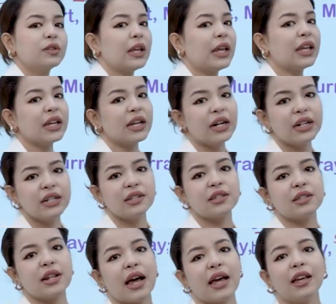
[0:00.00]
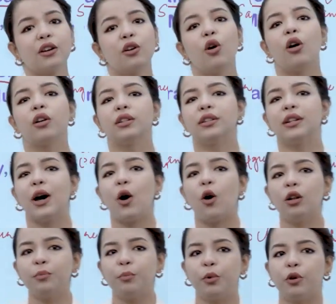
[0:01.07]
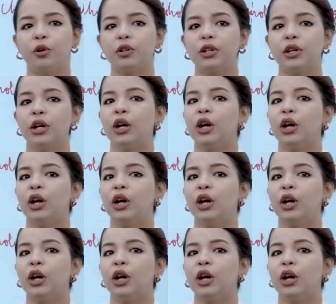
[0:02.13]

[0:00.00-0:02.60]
thinkers like Gardiner Allport,